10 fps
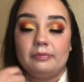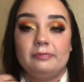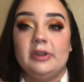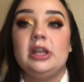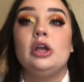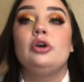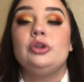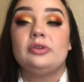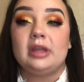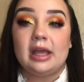video,
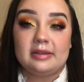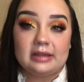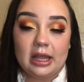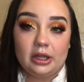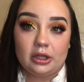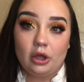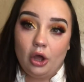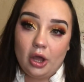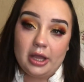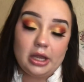you see I had this eye look
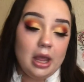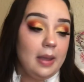on,